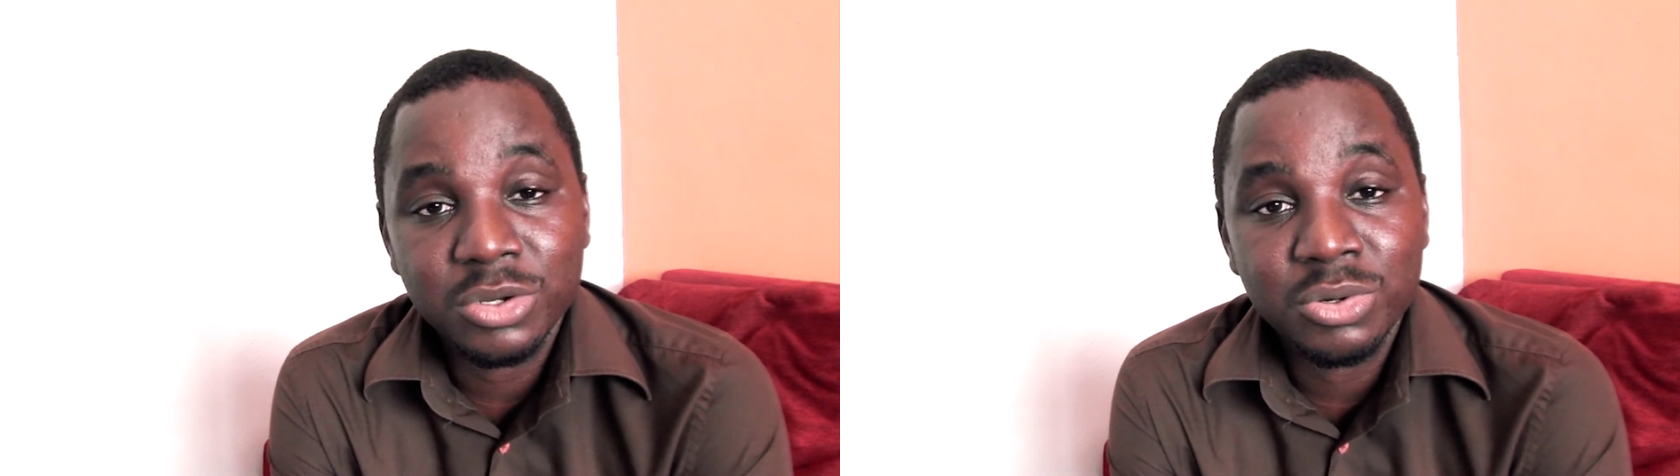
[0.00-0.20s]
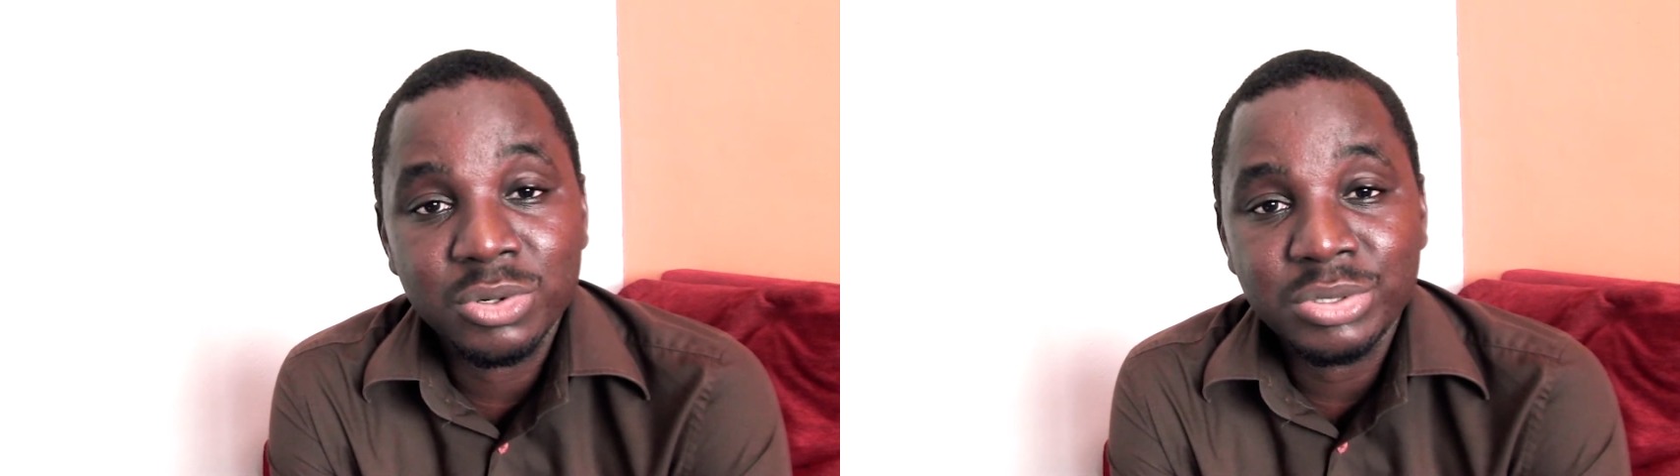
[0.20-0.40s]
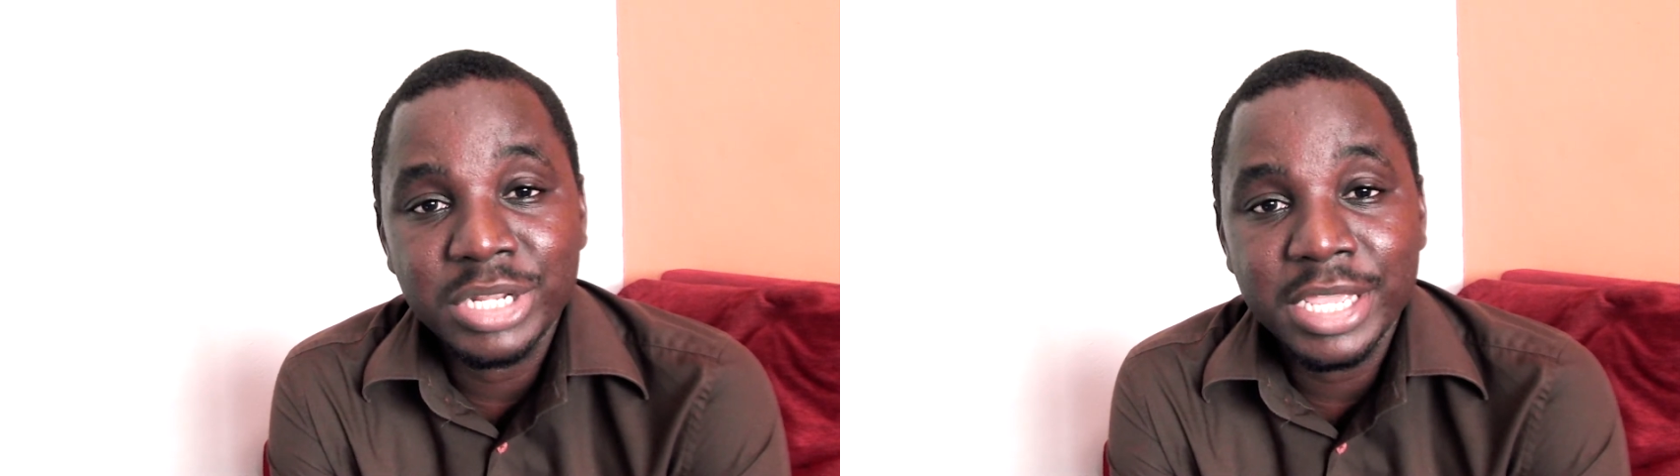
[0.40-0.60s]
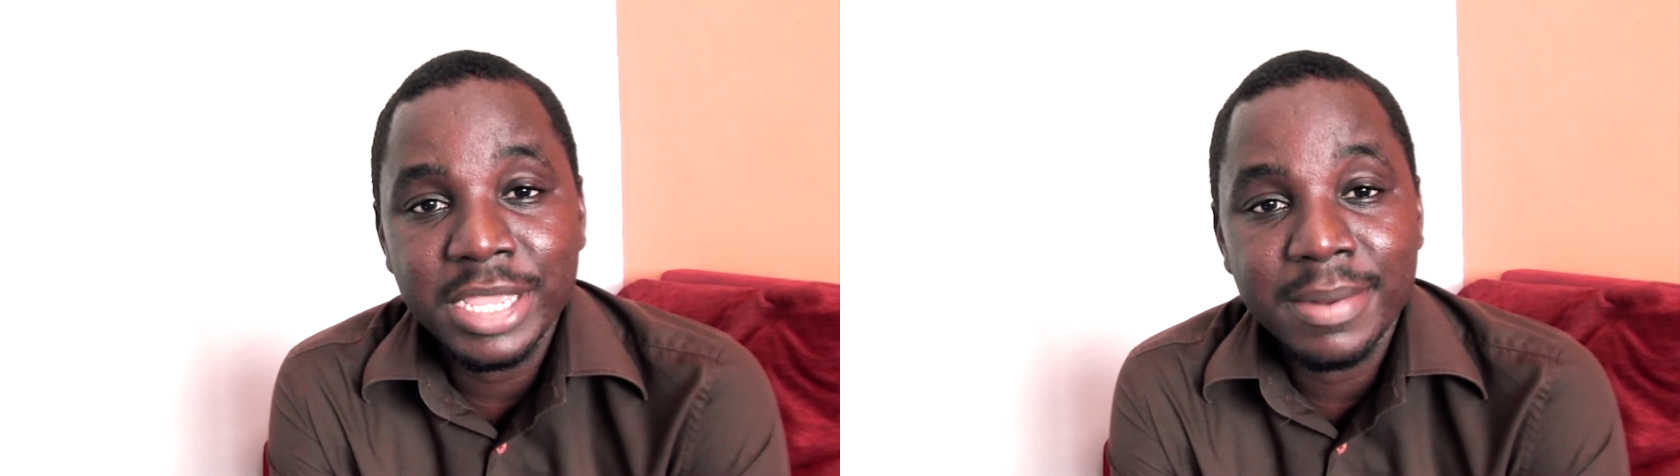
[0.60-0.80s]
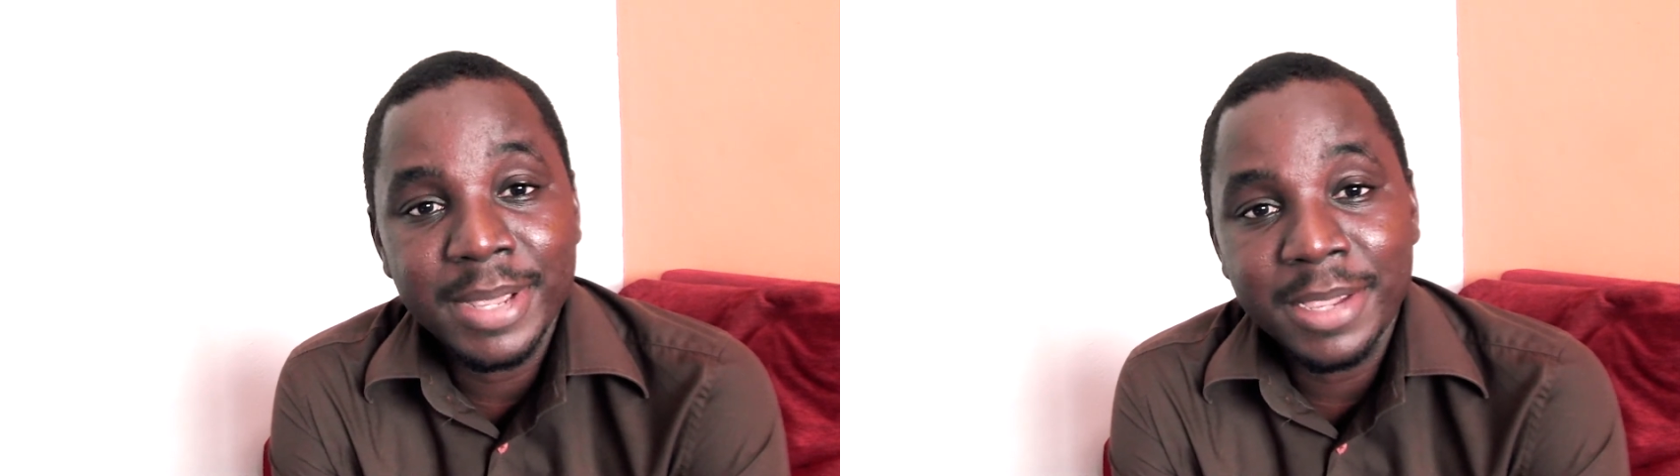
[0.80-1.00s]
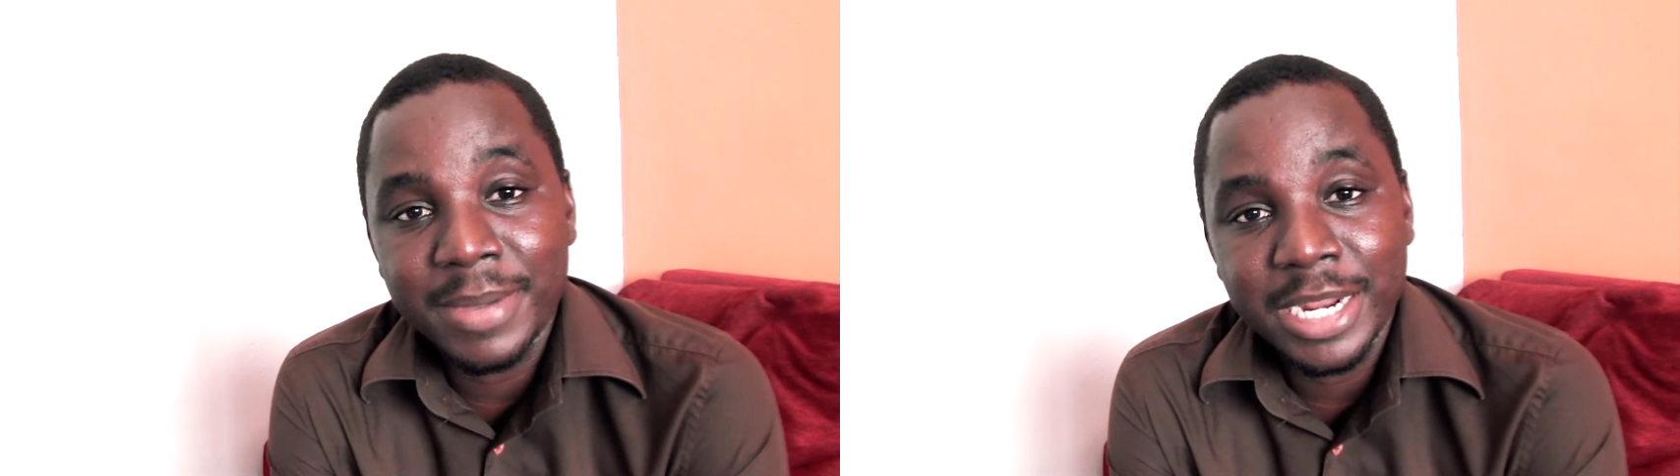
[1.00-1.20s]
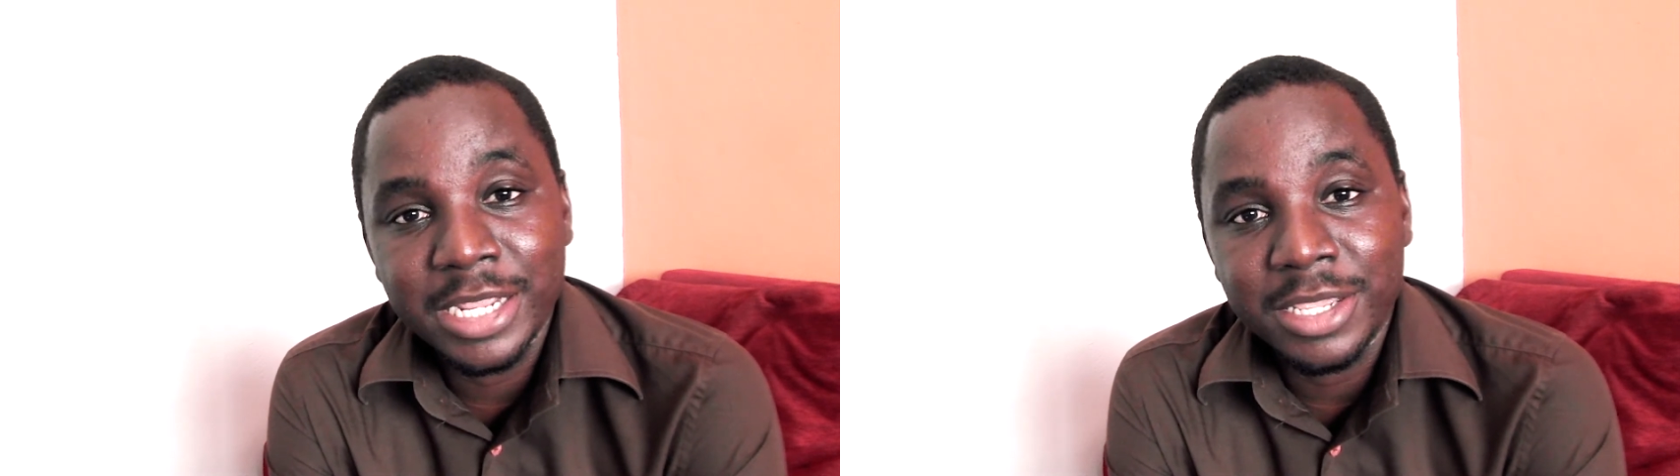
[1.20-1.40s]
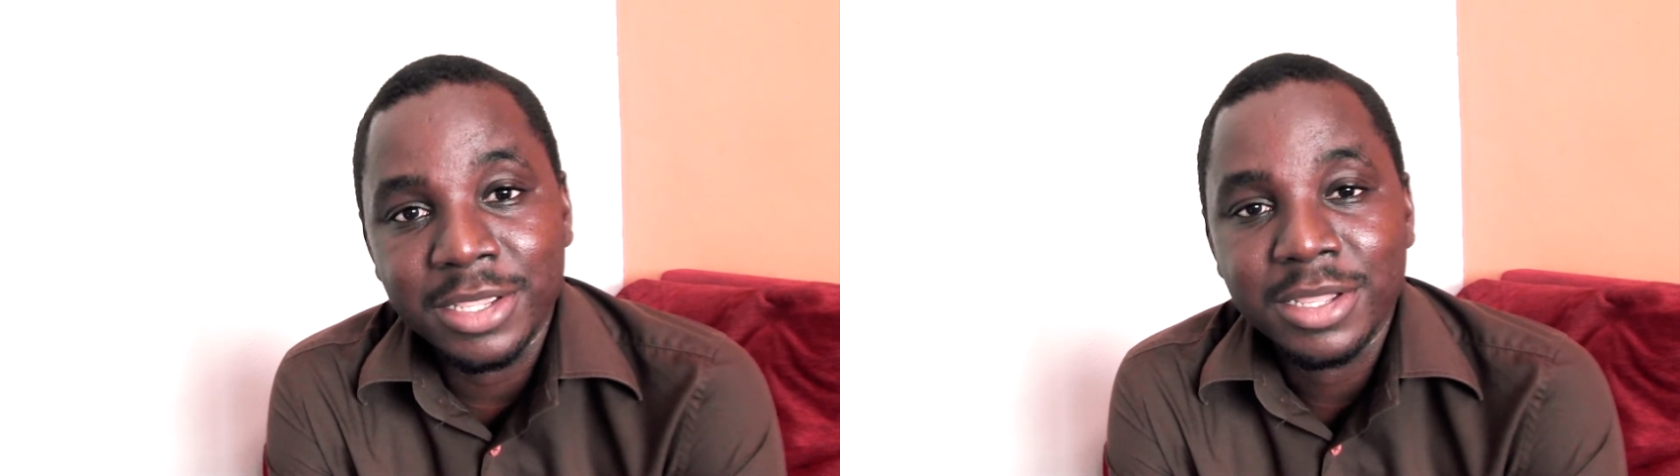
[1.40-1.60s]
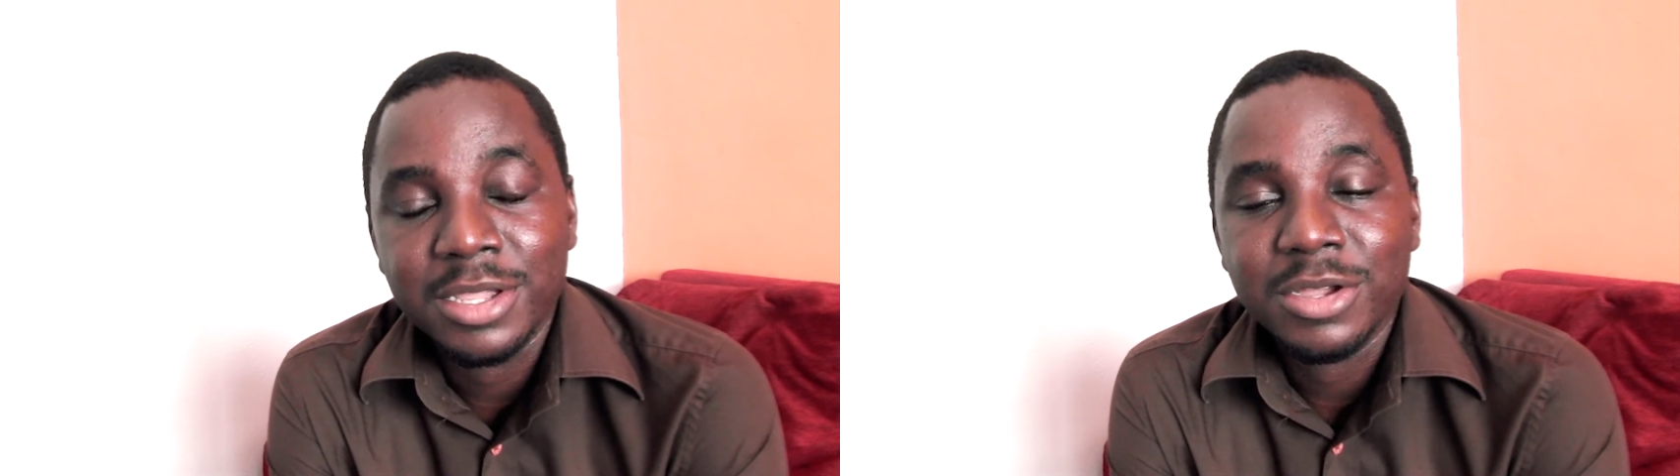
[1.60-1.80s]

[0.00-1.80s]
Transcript: whole day and make money,